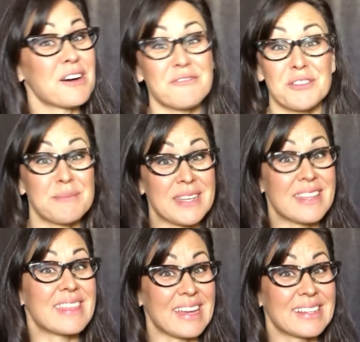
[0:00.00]
Not for
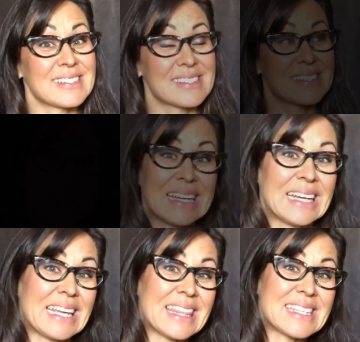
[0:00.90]
me, thanks.
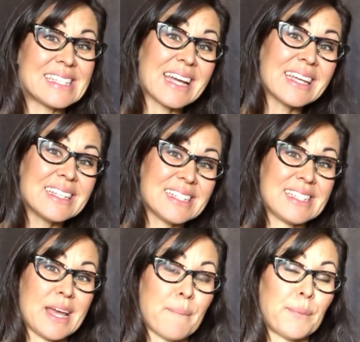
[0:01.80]
In the second
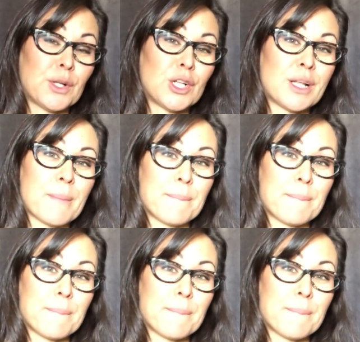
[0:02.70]
example,